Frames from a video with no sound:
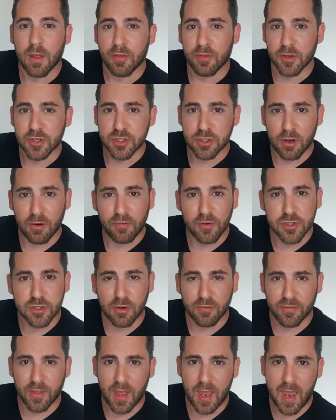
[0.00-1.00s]
the surface
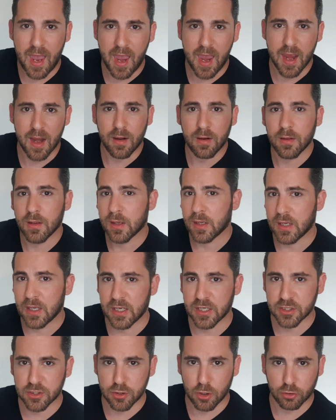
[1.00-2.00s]
of the hair
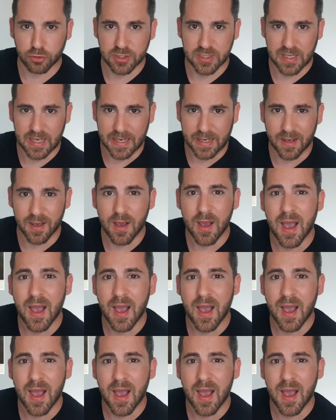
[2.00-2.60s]
is not slick,